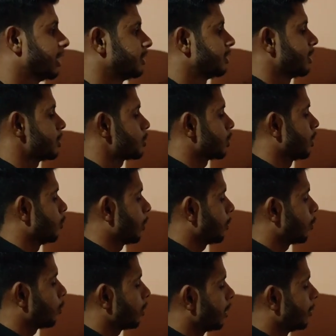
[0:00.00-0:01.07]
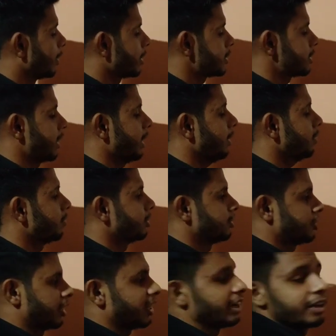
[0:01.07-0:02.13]
And there is one more limit is there.
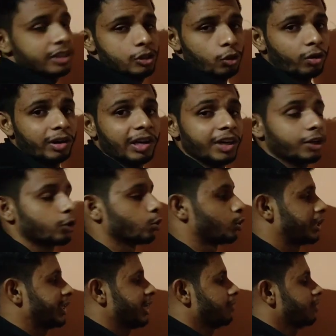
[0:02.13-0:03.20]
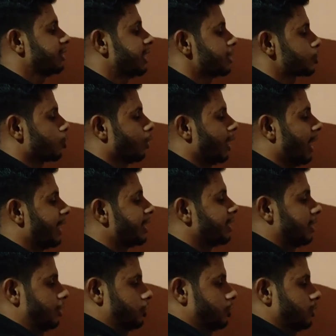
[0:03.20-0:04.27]
Generally, it is not related to TLV. That is called
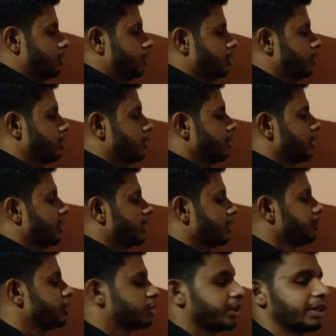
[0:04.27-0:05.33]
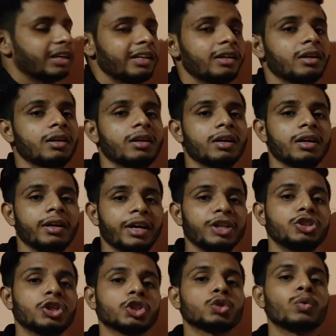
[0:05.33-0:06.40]
IDLH. Immediately
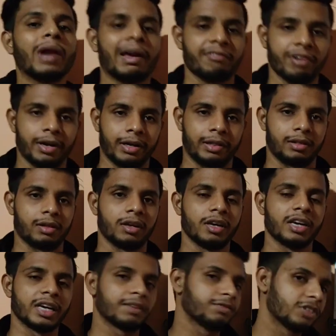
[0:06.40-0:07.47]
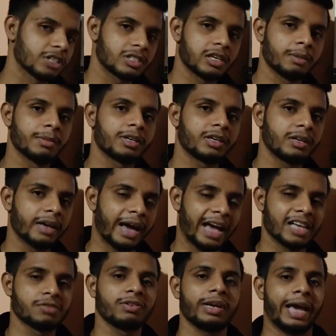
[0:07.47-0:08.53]
dangerous to life and health. If this limit
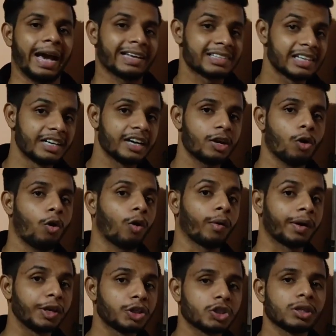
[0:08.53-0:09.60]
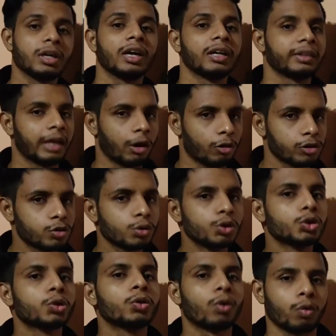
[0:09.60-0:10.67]
has been exceeded or reached, then also
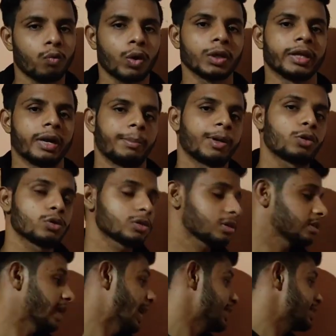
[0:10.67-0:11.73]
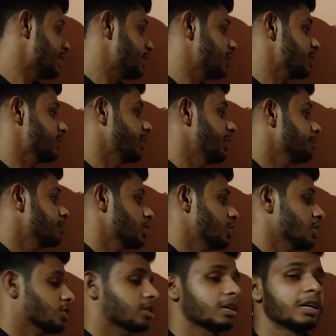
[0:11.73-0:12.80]
you should not work there because, as its name
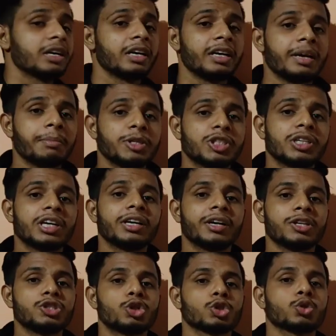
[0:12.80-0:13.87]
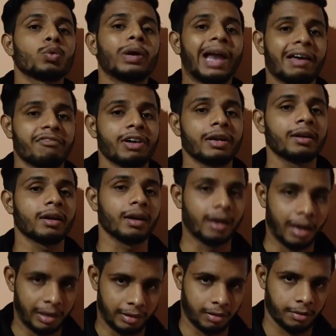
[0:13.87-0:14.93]
suggests, immediately dangerous to life and
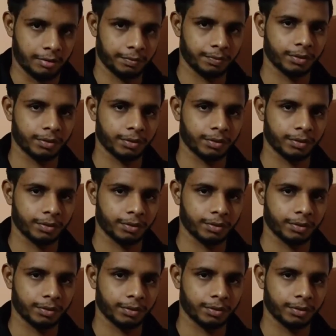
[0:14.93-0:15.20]
health.